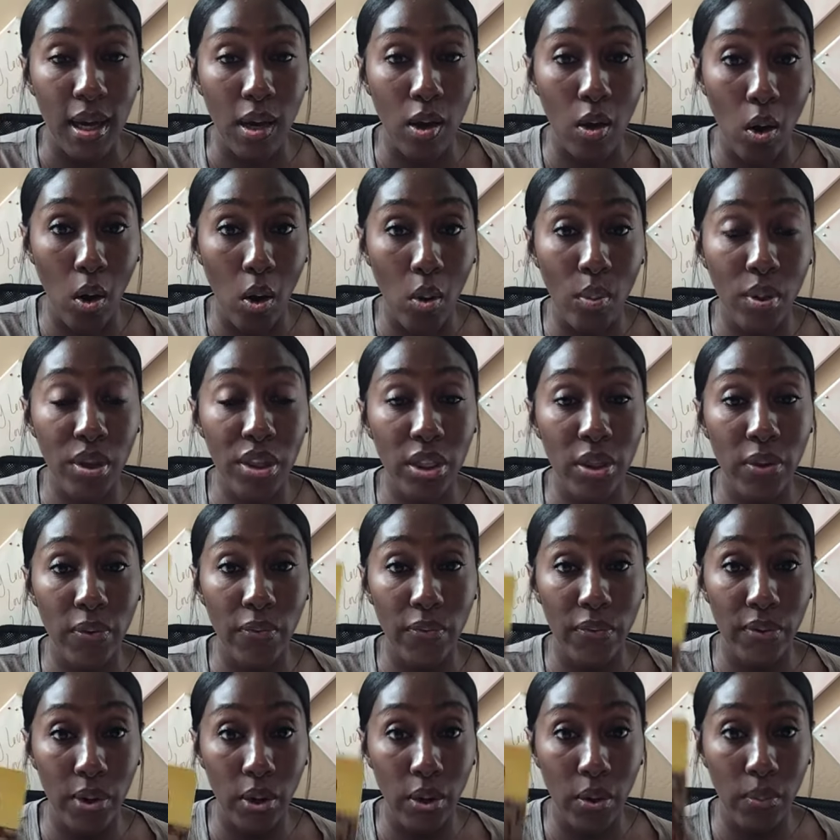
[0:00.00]
Go with the
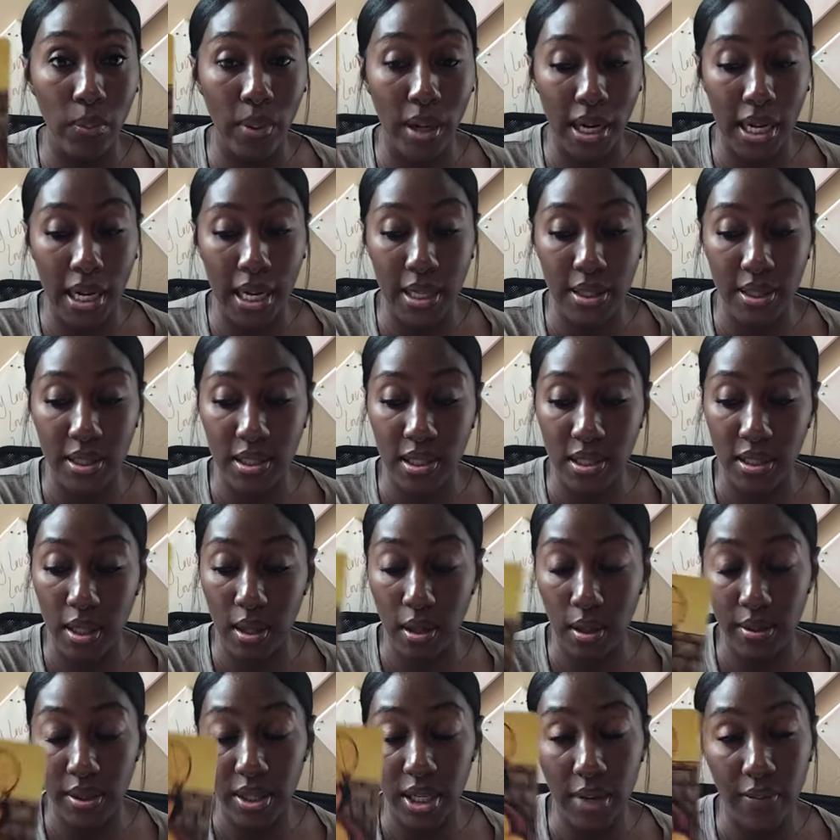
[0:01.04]
flow, right? This
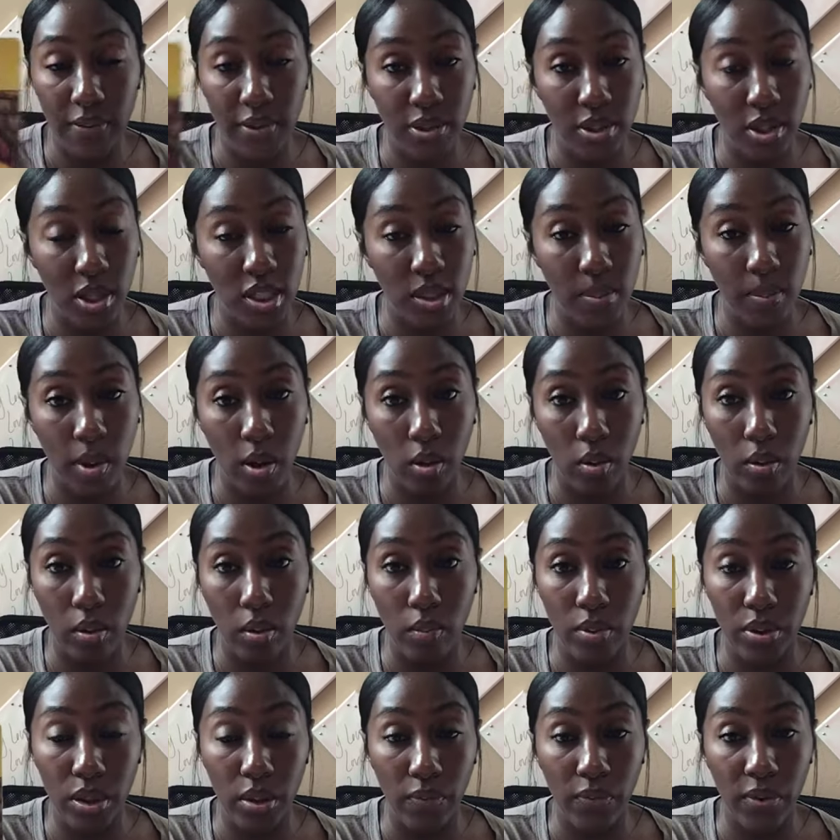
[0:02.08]
definitely talks about
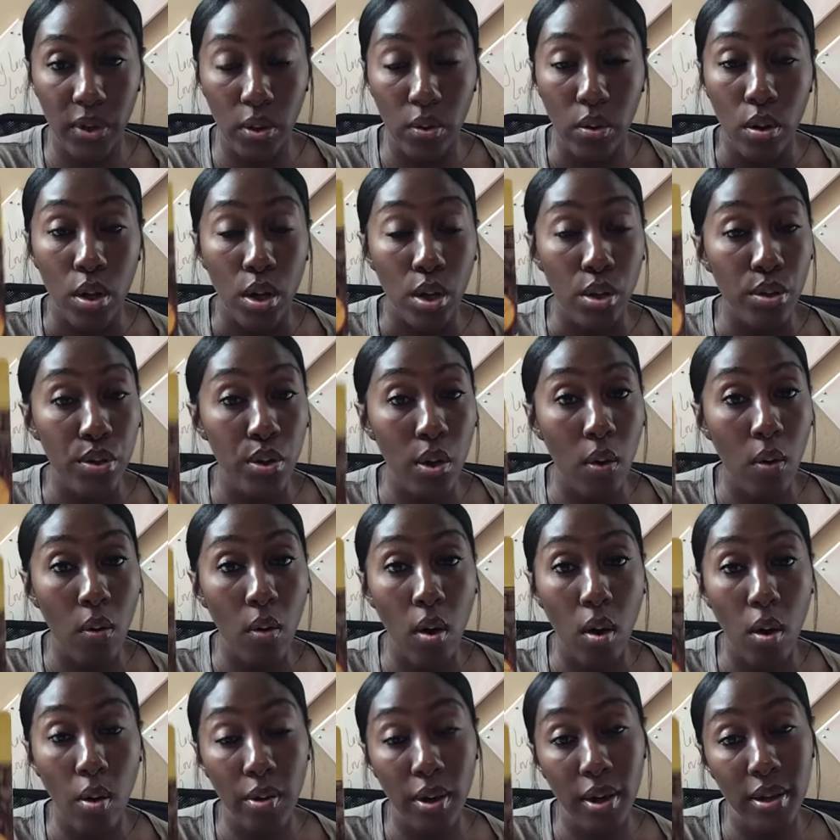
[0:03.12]
going with the flow. Don't
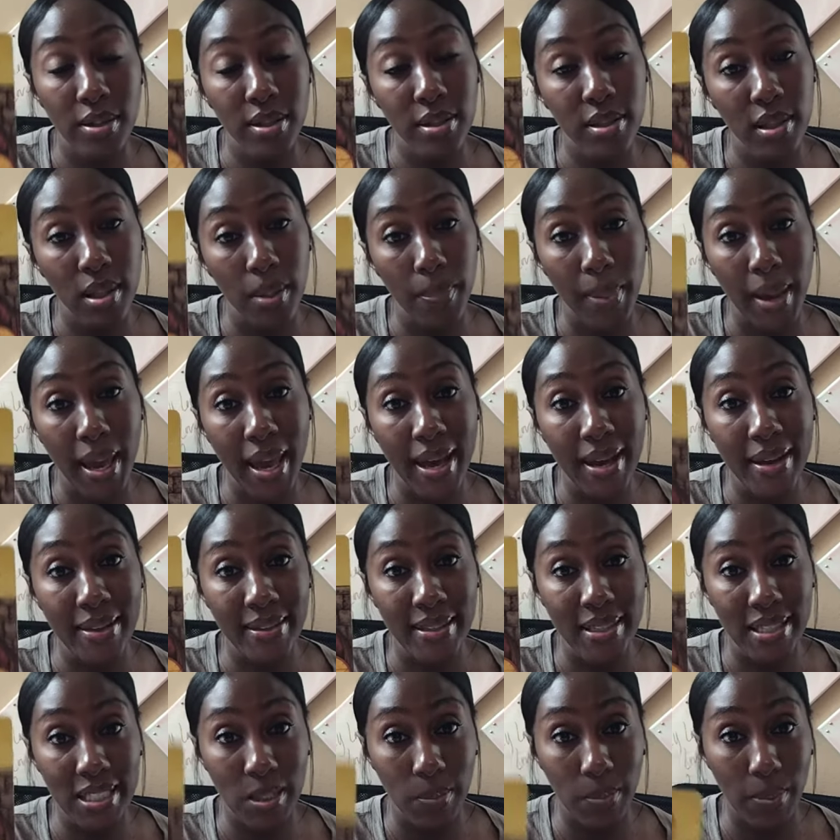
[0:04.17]
hold on to the past
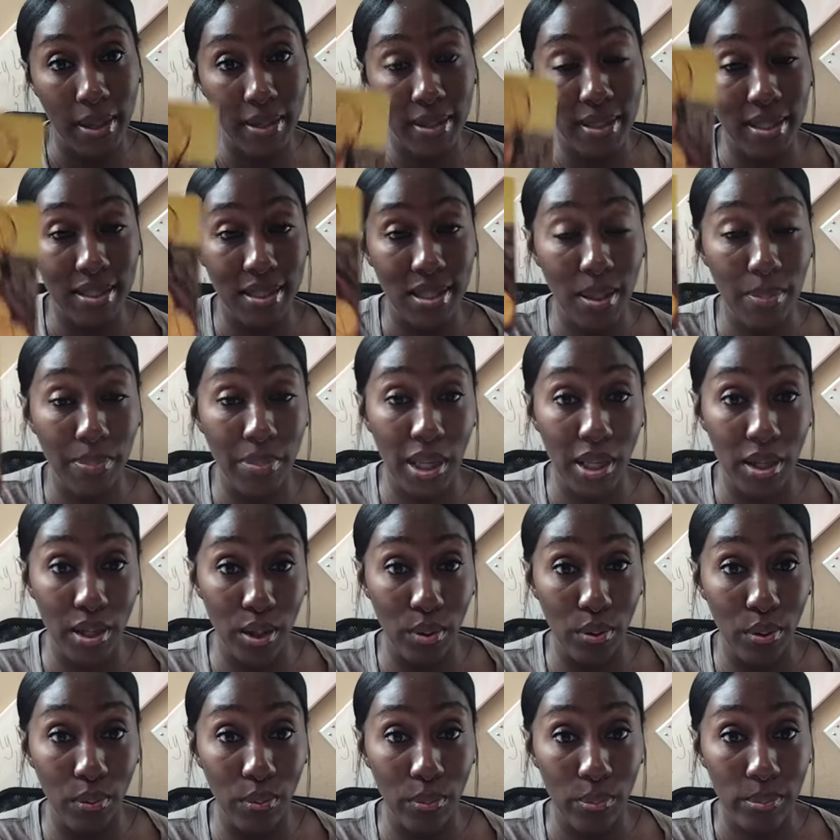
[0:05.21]
expecting something
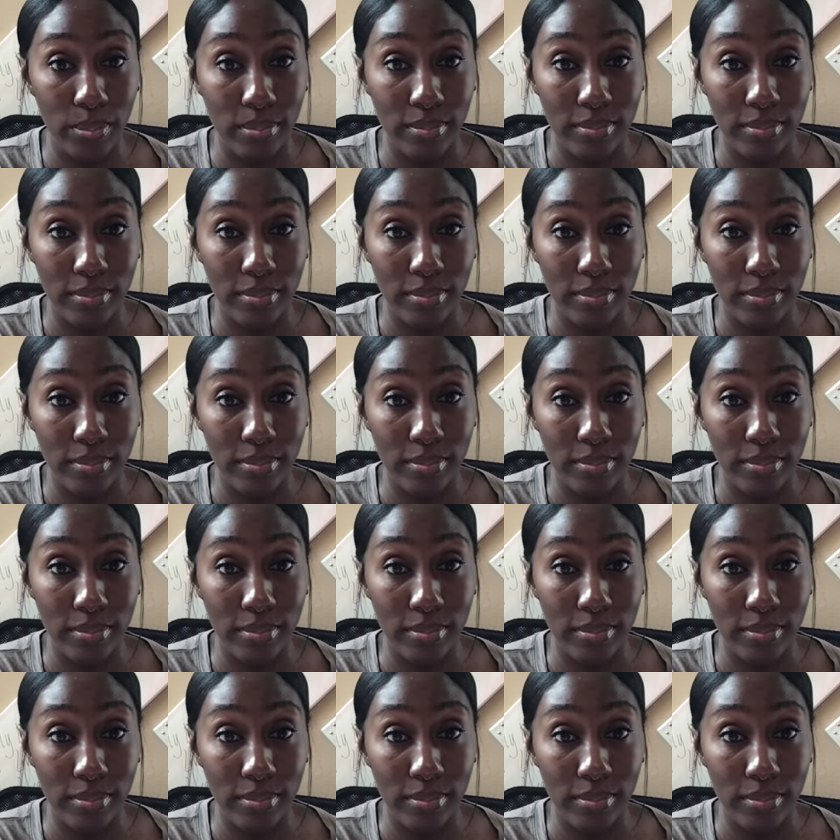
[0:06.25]
new.